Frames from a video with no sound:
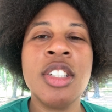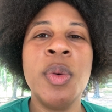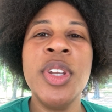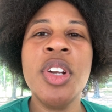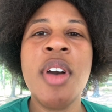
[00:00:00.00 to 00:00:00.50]

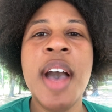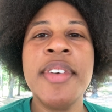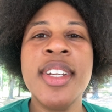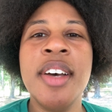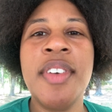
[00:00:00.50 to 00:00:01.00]
So when you don't have
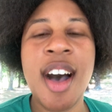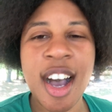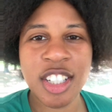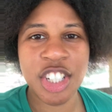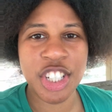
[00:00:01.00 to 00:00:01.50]
enough
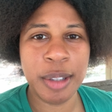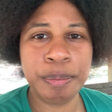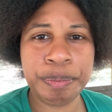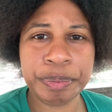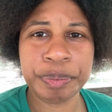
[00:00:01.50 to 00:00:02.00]

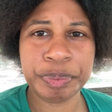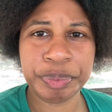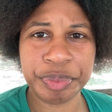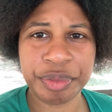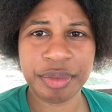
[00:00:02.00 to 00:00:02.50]
oxygen
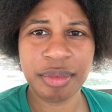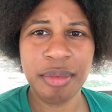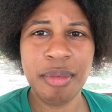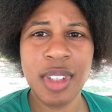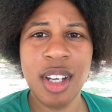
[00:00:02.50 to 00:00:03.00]

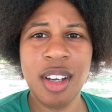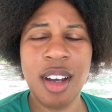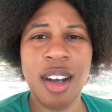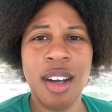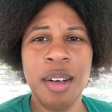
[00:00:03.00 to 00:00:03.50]

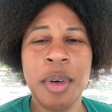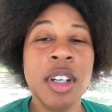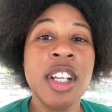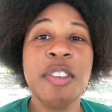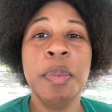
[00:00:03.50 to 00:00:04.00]
or
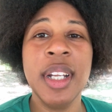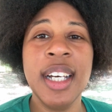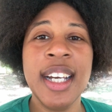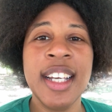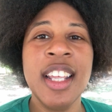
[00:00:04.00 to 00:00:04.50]
enough
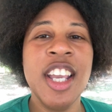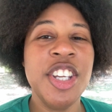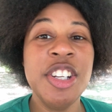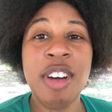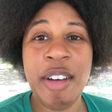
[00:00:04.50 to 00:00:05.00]
blood,
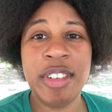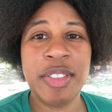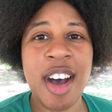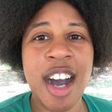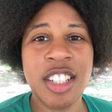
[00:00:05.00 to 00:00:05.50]
you don't have
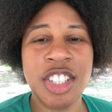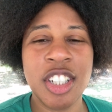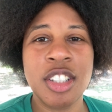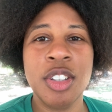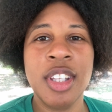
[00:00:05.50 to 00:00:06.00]
enough
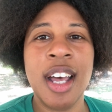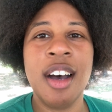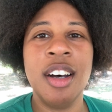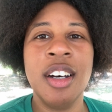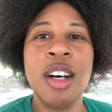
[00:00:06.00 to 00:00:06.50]
oxygen. So the
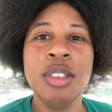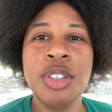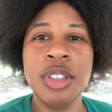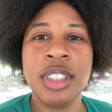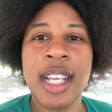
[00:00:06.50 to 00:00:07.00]

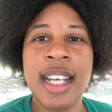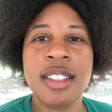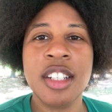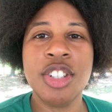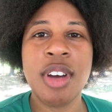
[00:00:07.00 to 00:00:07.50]
O2
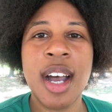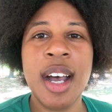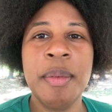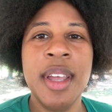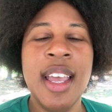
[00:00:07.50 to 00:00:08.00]
stats could
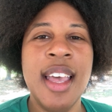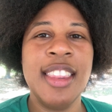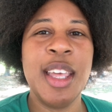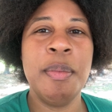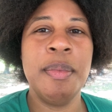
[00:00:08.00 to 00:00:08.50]
drop.
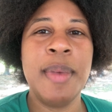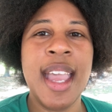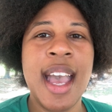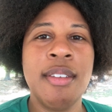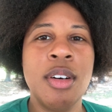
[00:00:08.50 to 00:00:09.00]
They
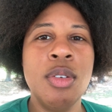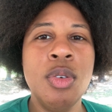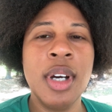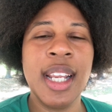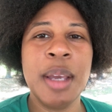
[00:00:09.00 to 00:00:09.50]
may have
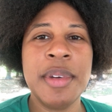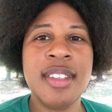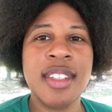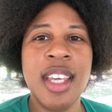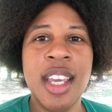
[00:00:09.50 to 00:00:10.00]
cool, clammy
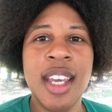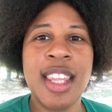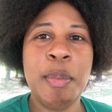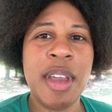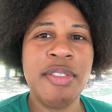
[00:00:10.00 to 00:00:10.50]
skin.
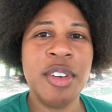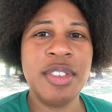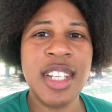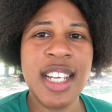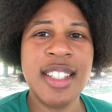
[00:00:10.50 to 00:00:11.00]
They may feel
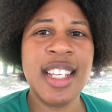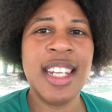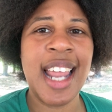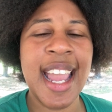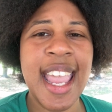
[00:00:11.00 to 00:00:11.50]
dizzy,
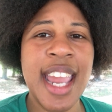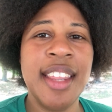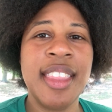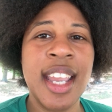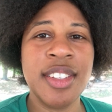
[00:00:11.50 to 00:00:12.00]

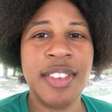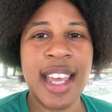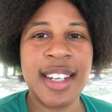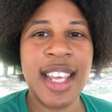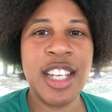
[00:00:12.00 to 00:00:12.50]
lightheaded, things of
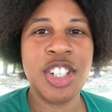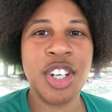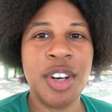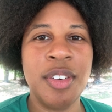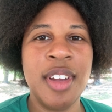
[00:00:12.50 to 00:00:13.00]
that
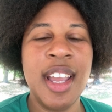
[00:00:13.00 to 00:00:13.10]
nature.